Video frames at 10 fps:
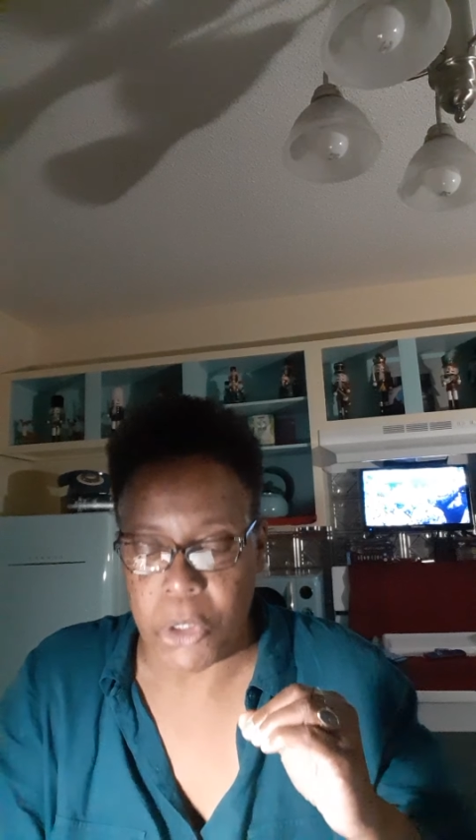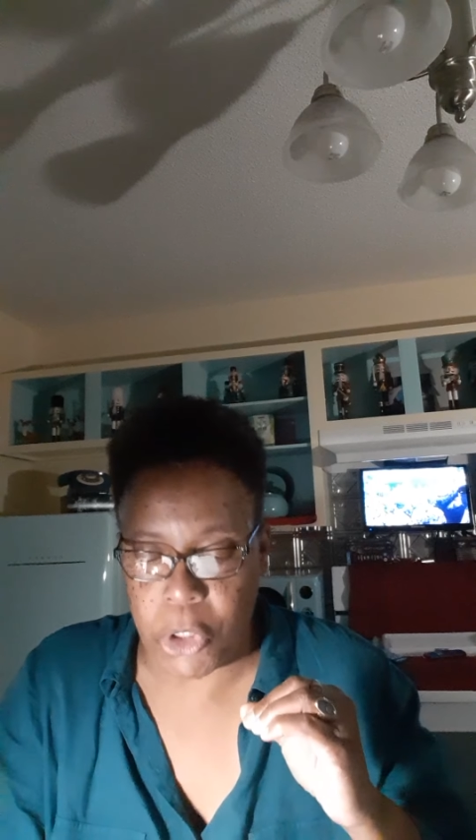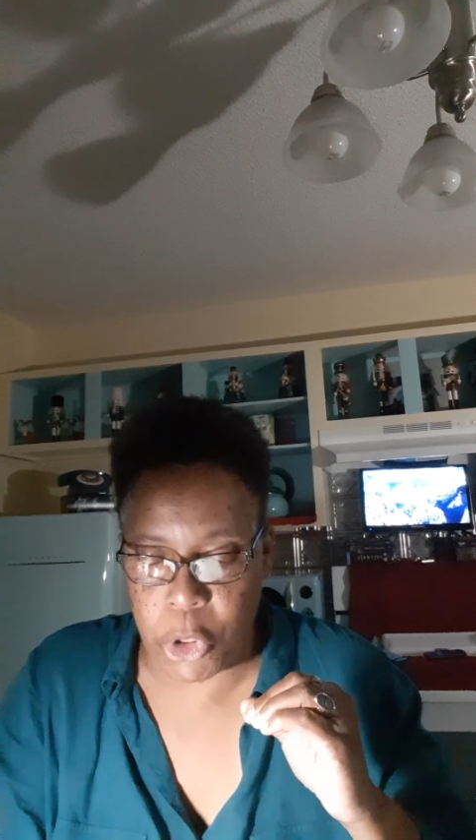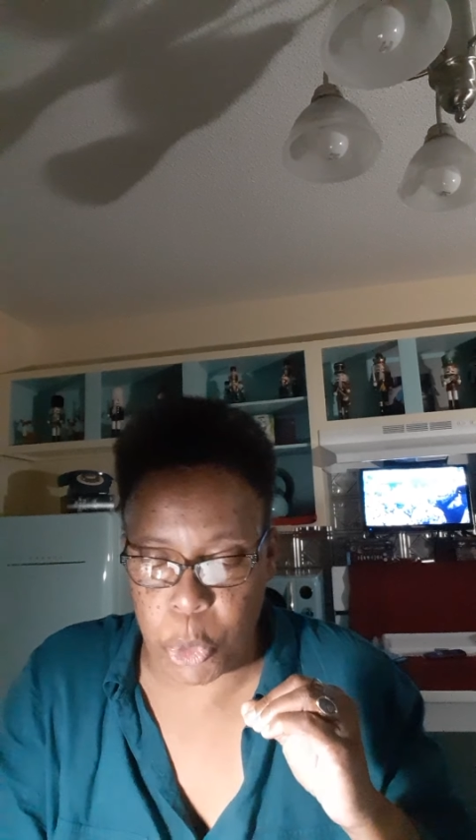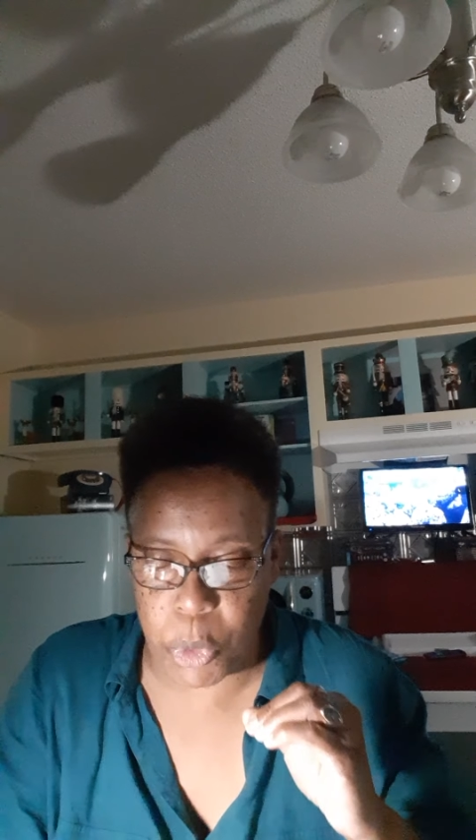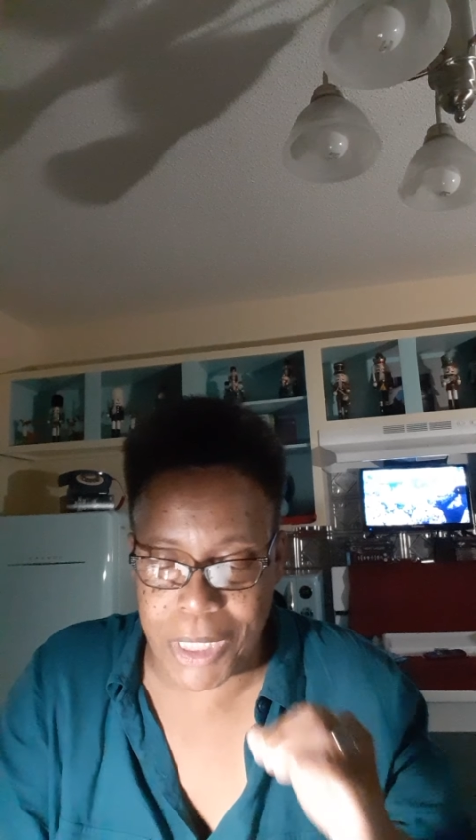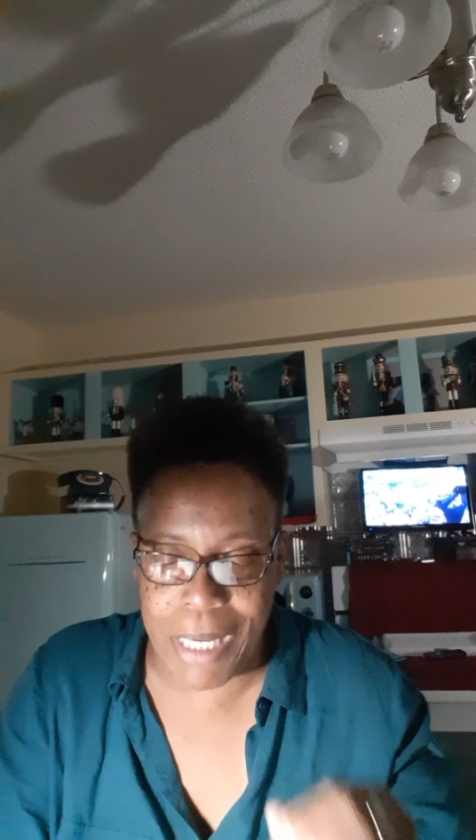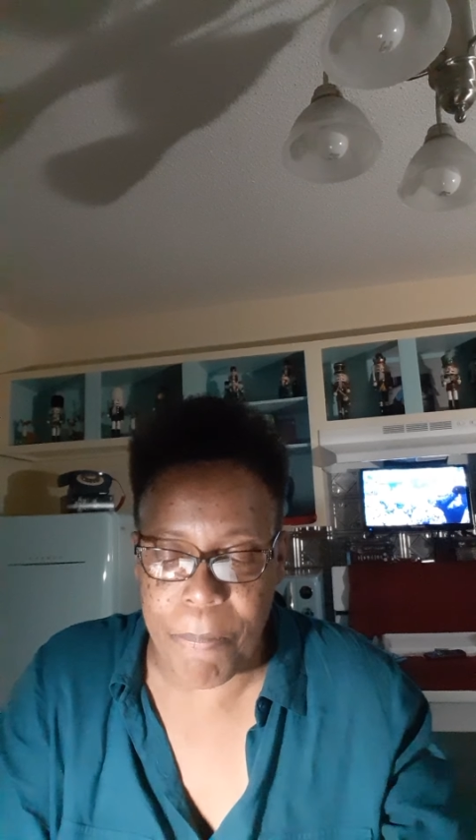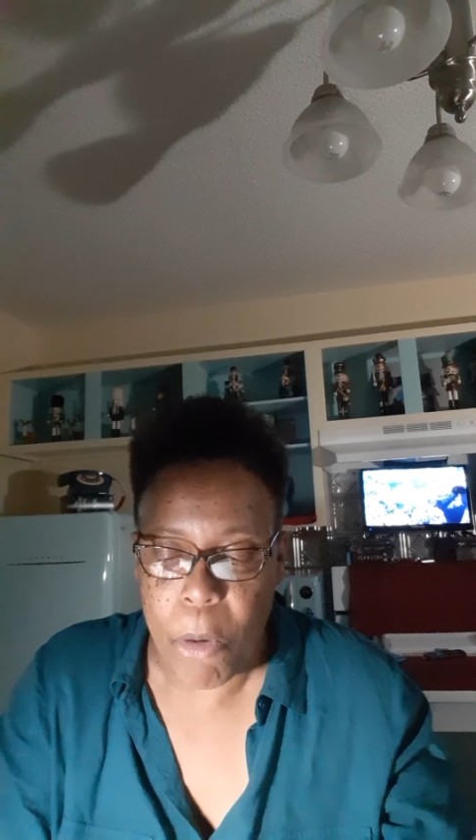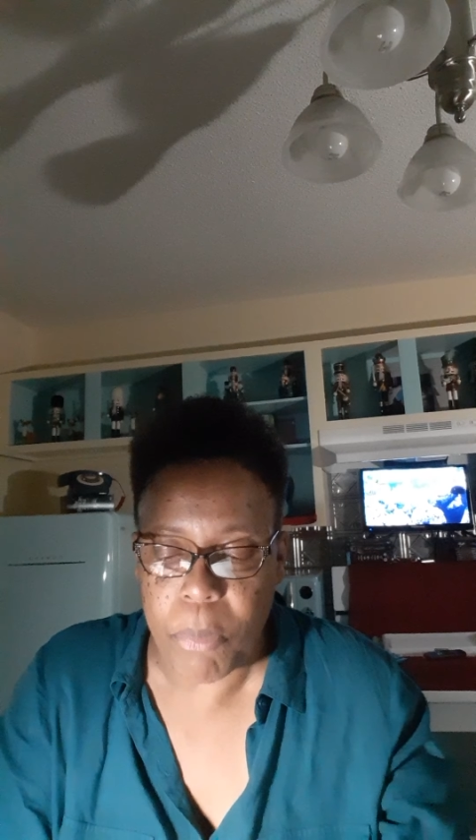to
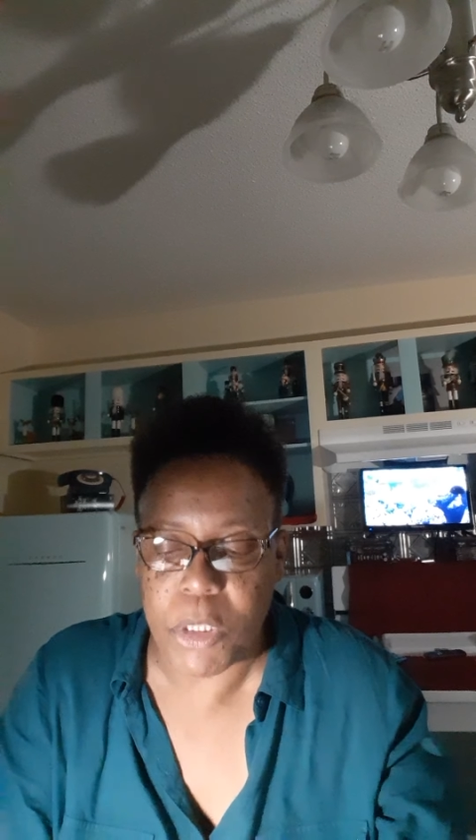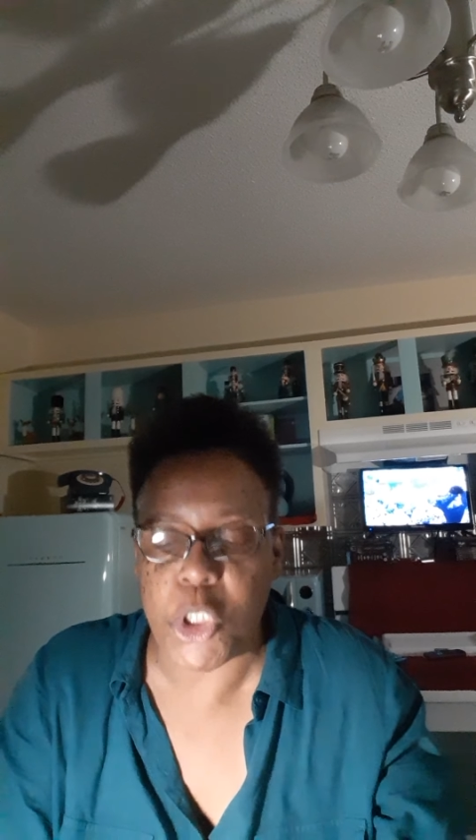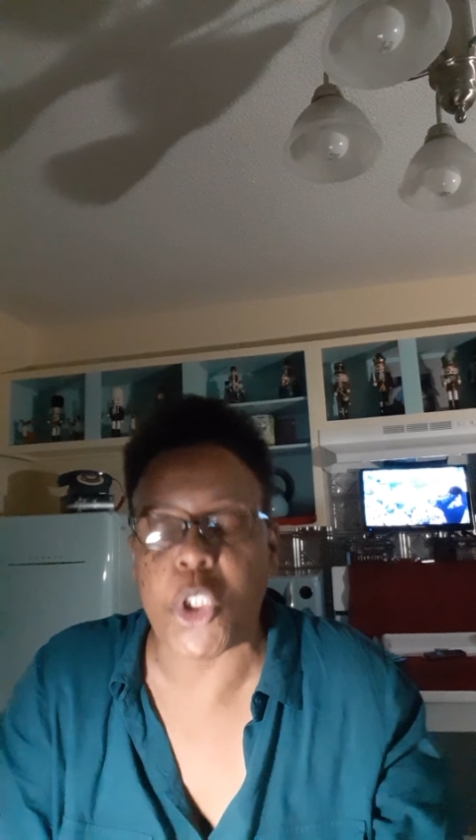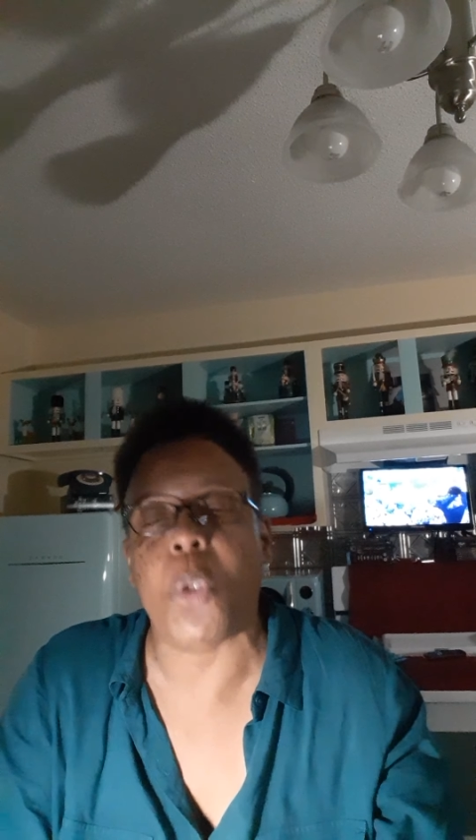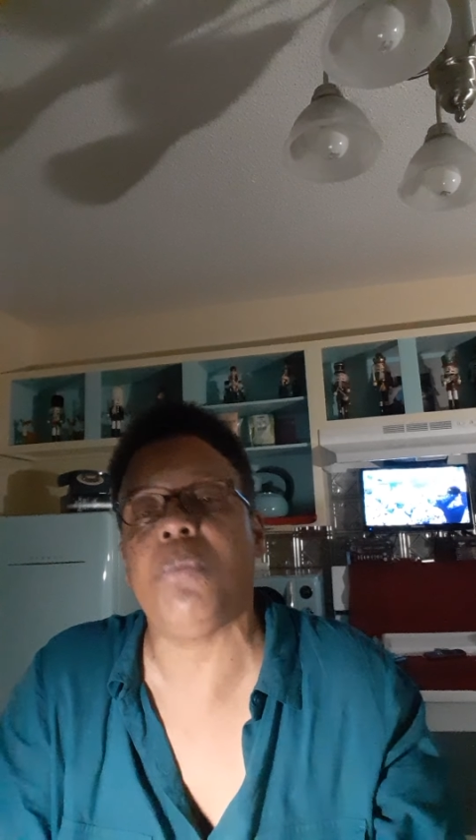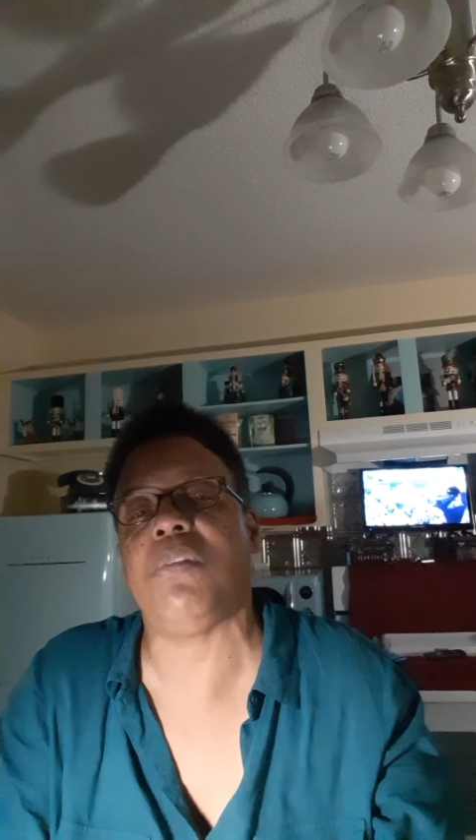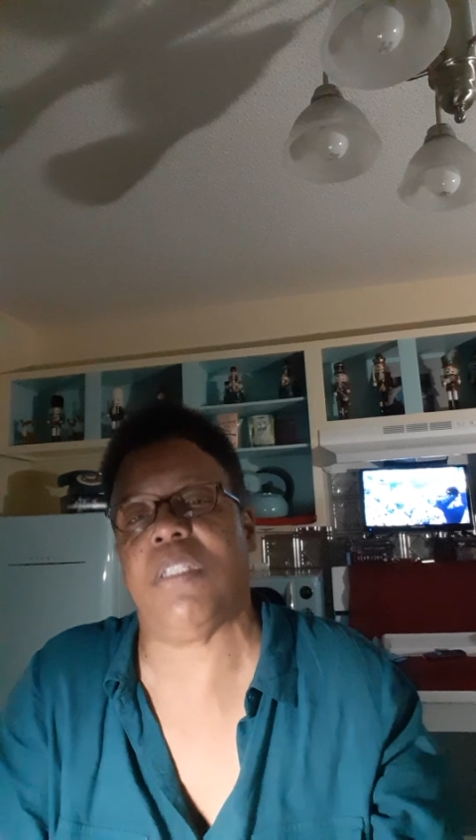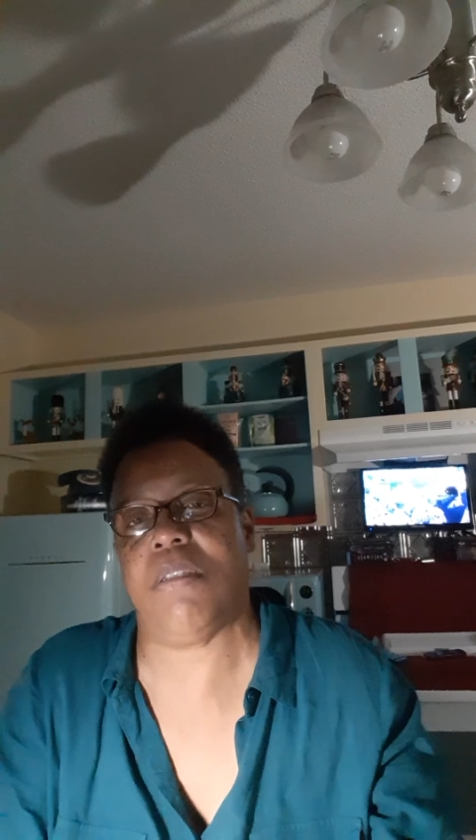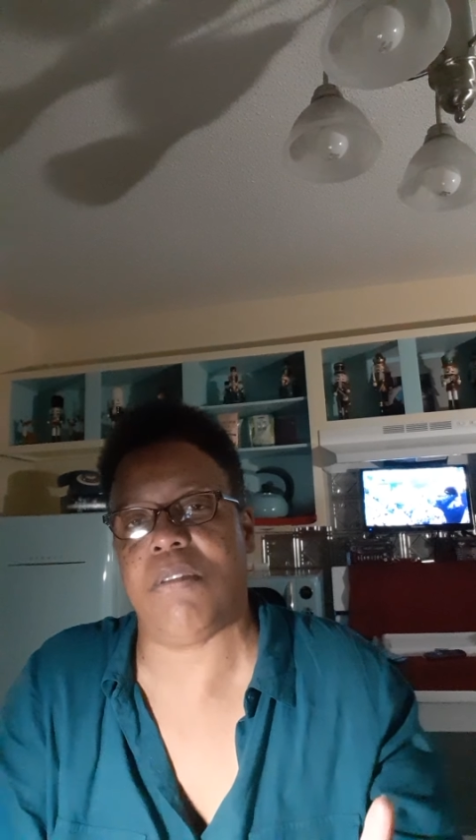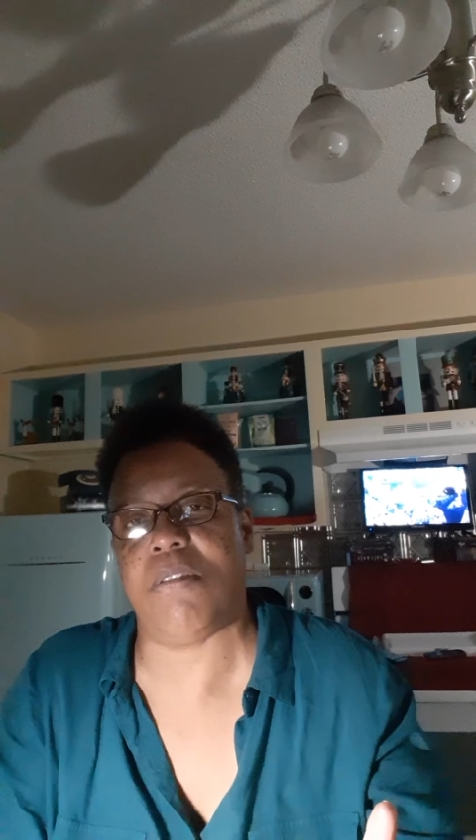keep up with the
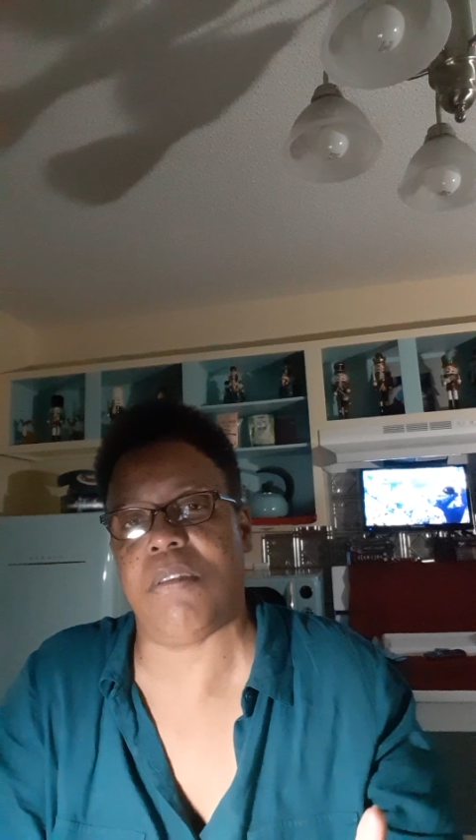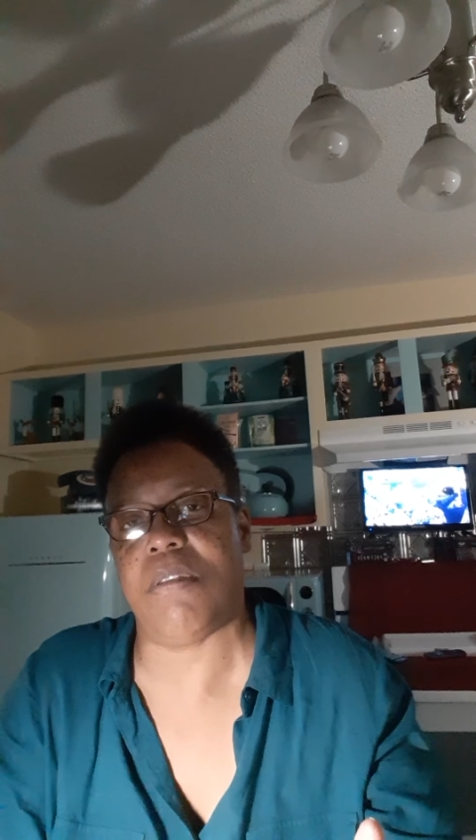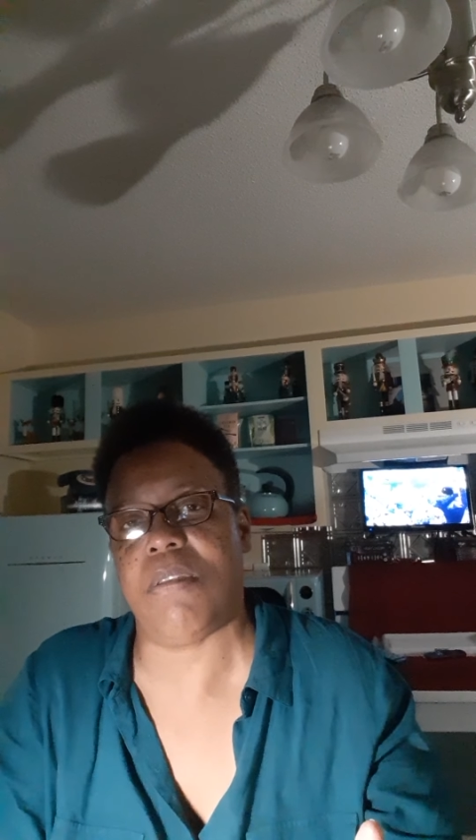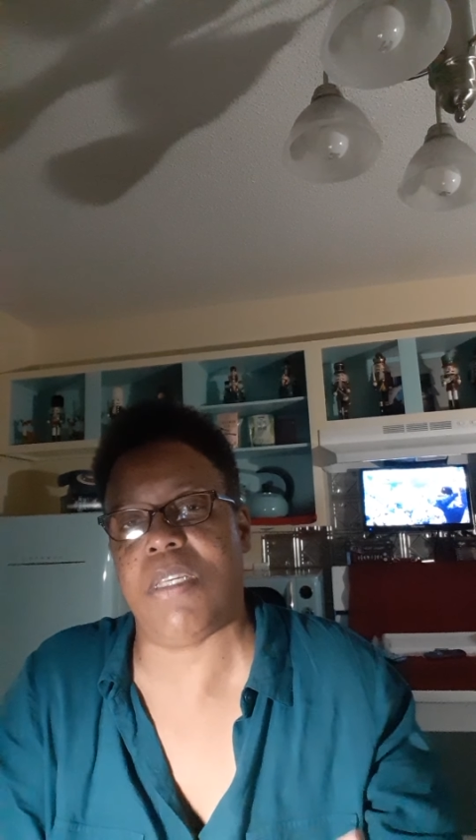Joneses,